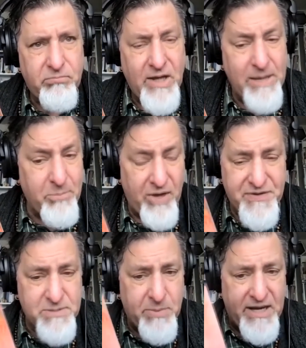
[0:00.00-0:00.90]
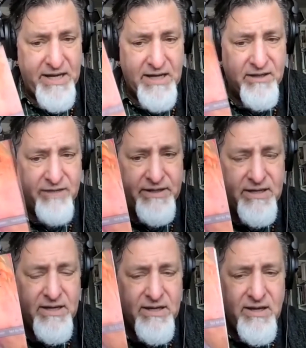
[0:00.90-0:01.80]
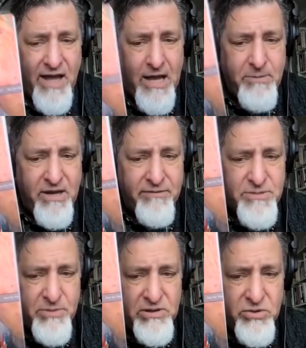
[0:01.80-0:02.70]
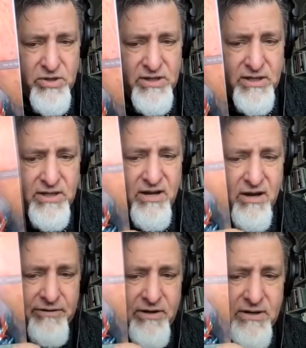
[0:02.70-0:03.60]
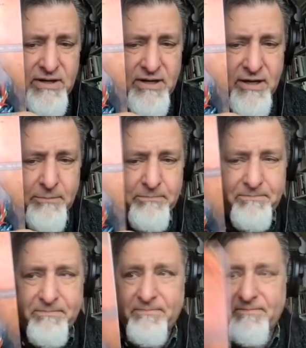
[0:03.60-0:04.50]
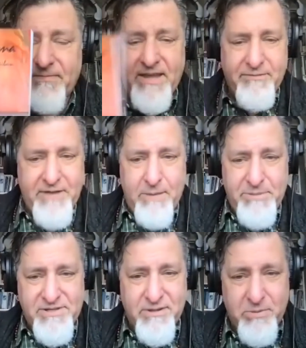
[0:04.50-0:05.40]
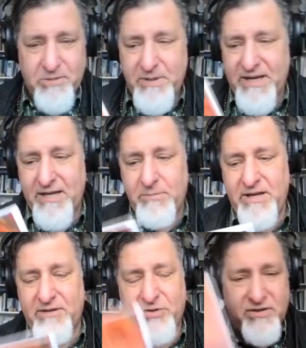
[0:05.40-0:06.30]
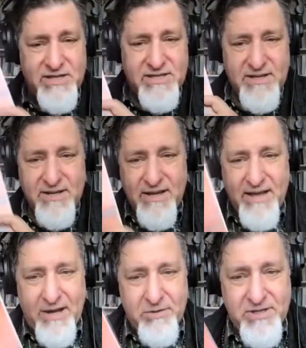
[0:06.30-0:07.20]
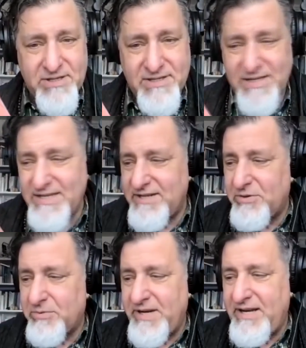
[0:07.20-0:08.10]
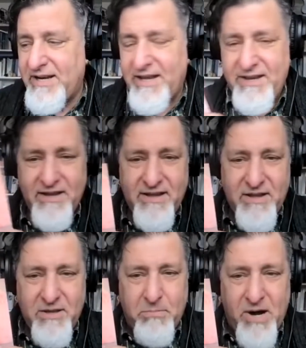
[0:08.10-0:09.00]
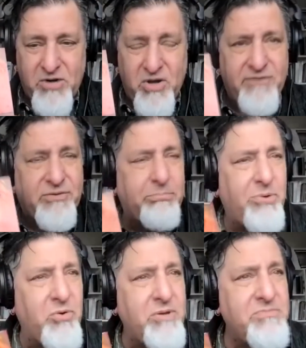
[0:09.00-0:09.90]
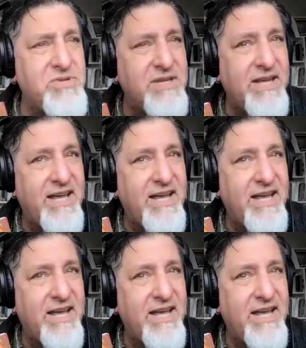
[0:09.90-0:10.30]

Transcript: I bought this painting. I love it. Amy Evans McClure did the cover. I have copies of the book behind me. I took this out because it's easy to read, and I marked off some poems.